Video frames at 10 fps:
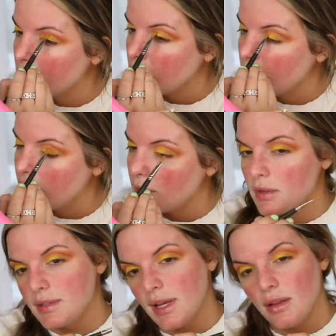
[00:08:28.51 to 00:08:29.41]
The only thing with
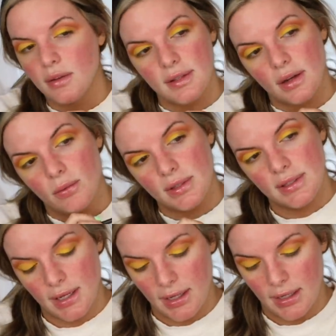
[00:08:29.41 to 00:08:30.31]
this yellow is like once
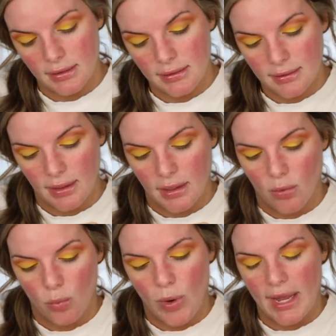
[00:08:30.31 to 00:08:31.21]
it hits like a
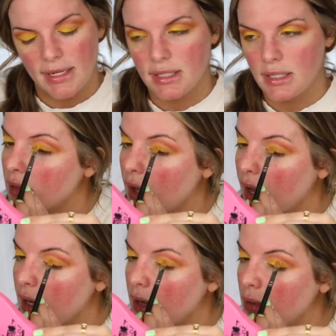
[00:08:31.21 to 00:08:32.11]
wet
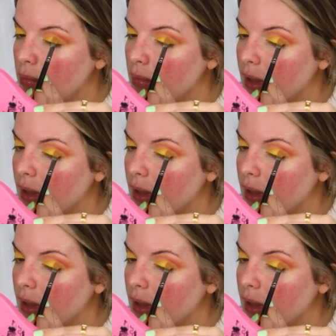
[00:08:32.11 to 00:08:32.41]
item,